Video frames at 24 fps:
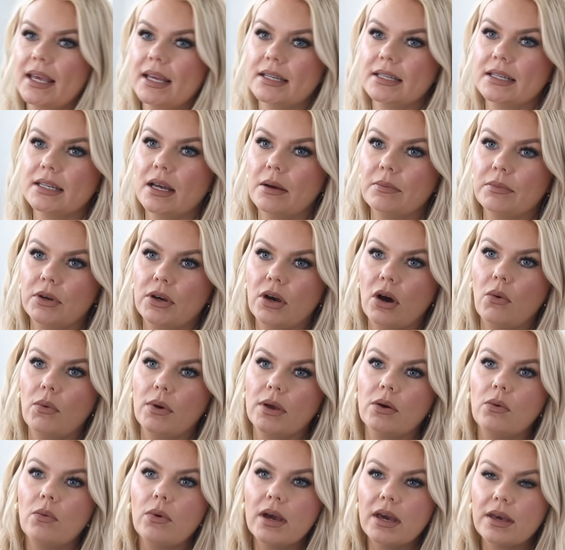ended up
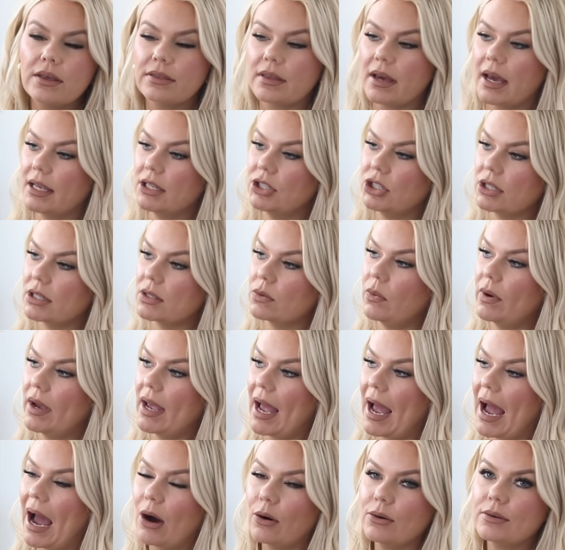going with. I just went
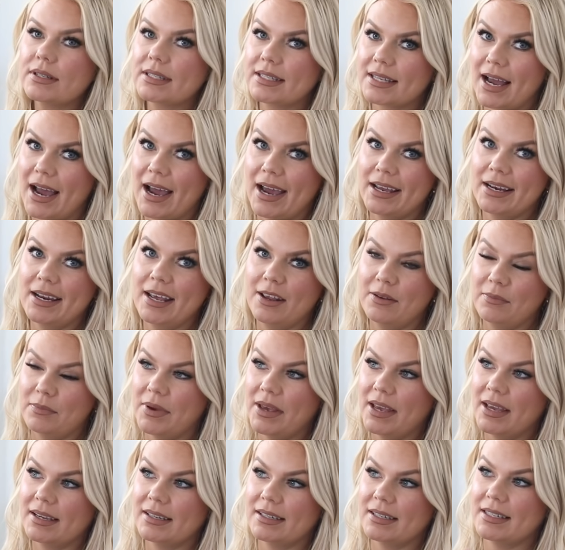outside and
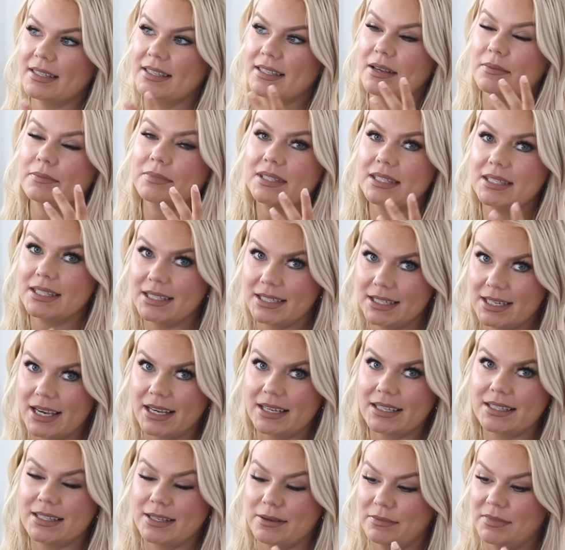picked some
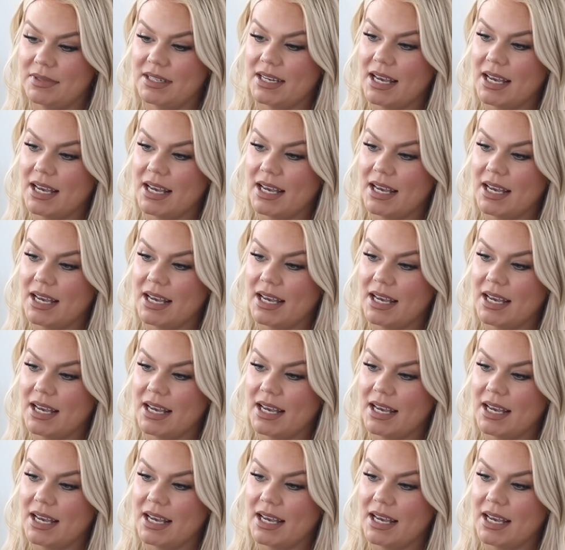sticks, some